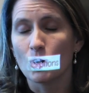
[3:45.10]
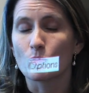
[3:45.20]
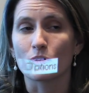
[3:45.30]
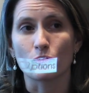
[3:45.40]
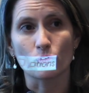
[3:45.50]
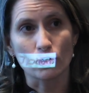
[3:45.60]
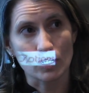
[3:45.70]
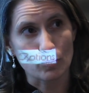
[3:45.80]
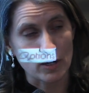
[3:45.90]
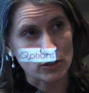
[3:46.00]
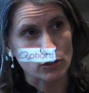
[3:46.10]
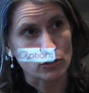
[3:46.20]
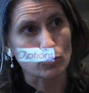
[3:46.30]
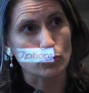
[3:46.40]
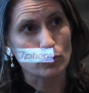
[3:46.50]
But if you look at patients
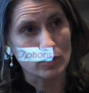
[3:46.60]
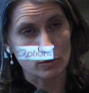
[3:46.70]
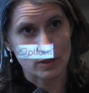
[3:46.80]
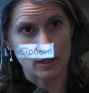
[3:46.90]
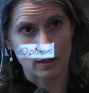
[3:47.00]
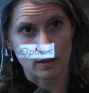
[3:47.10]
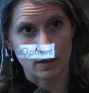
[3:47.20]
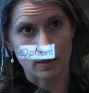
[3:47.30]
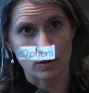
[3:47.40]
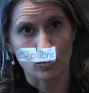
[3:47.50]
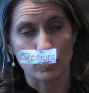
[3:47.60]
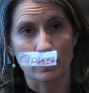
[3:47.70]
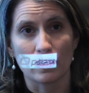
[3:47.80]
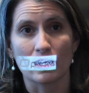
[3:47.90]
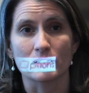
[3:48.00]
who were treated with second-line therapy,
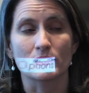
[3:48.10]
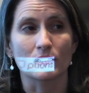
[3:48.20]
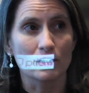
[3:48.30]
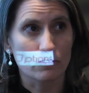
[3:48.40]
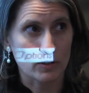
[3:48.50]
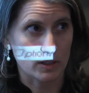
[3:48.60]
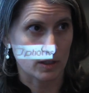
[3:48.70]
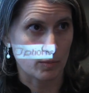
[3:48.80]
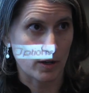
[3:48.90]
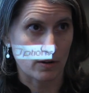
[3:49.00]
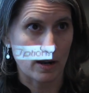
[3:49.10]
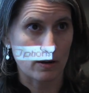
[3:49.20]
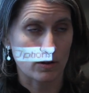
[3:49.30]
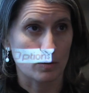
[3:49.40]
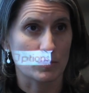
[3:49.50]
they had significantly better
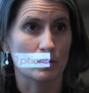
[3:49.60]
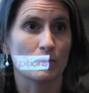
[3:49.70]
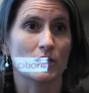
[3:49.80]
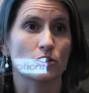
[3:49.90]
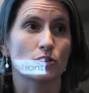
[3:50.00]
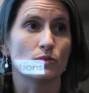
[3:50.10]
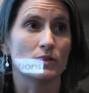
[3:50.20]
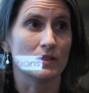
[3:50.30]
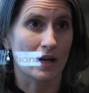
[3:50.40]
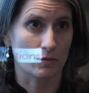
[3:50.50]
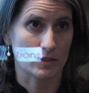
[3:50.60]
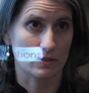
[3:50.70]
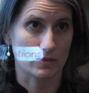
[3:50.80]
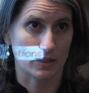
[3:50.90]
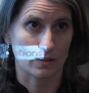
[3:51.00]
outcomes than patients who did not
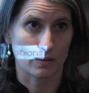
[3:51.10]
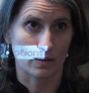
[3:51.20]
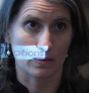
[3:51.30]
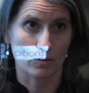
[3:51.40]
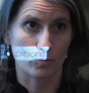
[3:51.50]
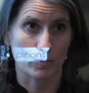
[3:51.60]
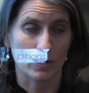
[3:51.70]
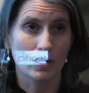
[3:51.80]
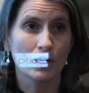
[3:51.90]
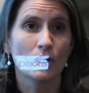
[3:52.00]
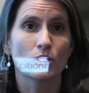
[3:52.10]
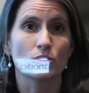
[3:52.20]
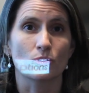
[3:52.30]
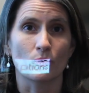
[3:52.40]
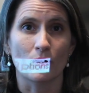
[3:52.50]
receive second-line therapy.
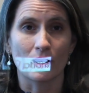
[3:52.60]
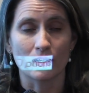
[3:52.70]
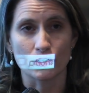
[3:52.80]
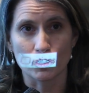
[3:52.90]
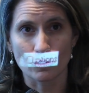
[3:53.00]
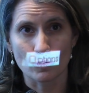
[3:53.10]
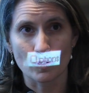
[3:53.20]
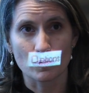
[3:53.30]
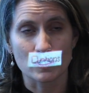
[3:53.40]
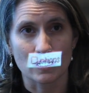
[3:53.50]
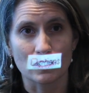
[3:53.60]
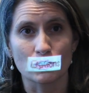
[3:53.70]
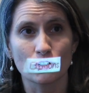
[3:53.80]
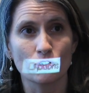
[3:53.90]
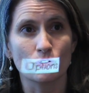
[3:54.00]
So in general, we would say
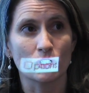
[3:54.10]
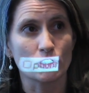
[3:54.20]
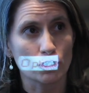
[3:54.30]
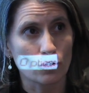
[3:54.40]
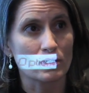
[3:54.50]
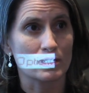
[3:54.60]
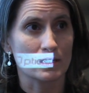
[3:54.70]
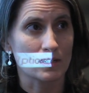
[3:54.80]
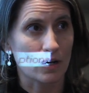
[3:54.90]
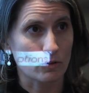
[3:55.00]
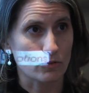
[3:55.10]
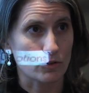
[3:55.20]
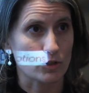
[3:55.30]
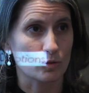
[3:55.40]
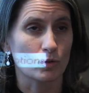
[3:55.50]
until you can show that this is not
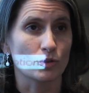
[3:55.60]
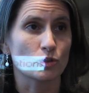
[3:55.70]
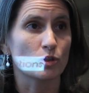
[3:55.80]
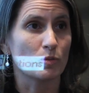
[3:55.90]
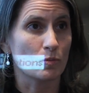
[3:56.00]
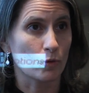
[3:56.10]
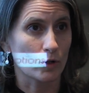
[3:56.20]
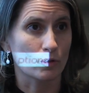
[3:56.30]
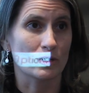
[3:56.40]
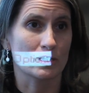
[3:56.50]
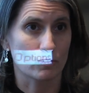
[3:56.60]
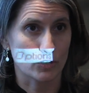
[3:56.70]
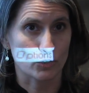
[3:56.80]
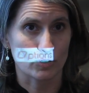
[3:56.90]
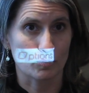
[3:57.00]
reversible, you should be more aggressive in
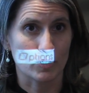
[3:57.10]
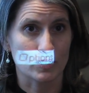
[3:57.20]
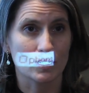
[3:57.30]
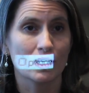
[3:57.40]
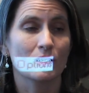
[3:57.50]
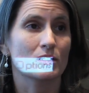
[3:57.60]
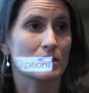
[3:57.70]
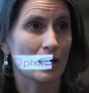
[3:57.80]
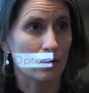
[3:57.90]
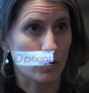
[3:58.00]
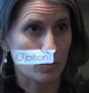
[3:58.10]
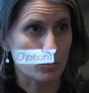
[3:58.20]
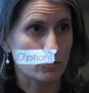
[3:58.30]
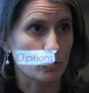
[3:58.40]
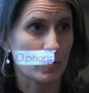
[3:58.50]
the treatment, because the
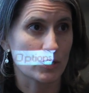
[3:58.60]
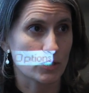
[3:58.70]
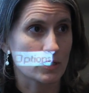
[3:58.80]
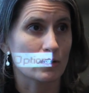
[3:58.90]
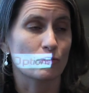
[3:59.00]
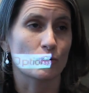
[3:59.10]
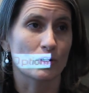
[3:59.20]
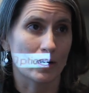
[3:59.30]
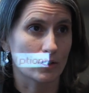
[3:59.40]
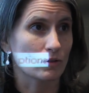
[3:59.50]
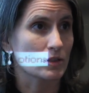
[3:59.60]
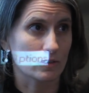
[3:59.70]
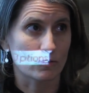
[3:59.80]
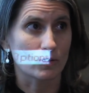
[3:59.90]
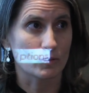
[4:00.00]
outcomes for patients, if you're not
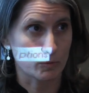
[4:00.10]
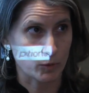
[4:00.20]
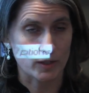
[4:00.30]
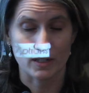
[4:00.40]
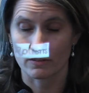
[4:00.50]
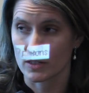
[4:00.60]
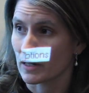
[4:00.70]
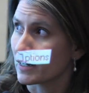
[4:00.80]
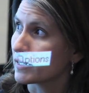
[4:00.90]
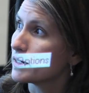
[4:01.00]
aggressive, are quite devastating.